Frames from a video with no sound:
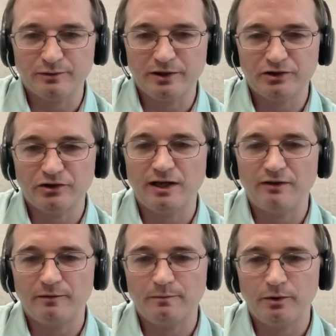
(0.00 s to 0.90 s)
we should
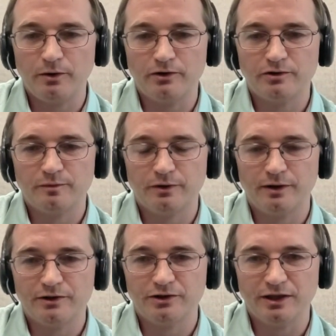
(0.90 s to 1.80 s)
never put
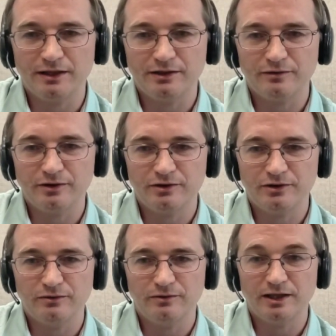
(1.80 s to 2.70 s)
production data
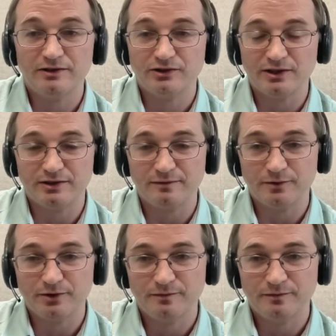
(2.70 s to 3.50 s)
into test systems.